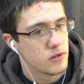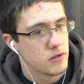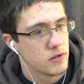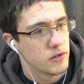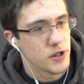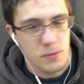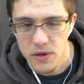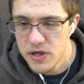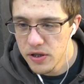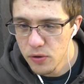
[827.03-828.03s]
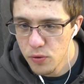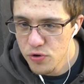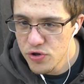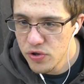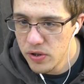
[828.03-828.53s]
This might take the whole
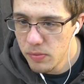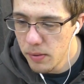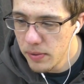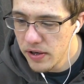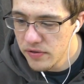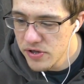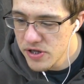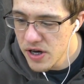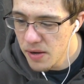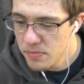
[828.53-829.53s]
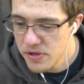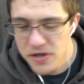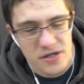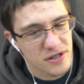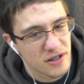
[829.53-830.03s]
stream. I may have to stop
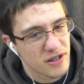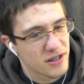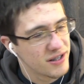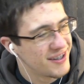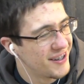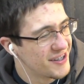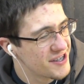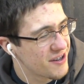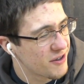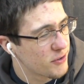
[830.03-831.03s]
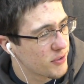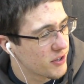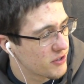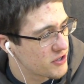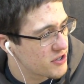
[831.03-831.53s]
this and start doing
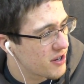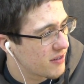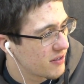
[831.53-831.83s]
other stuff.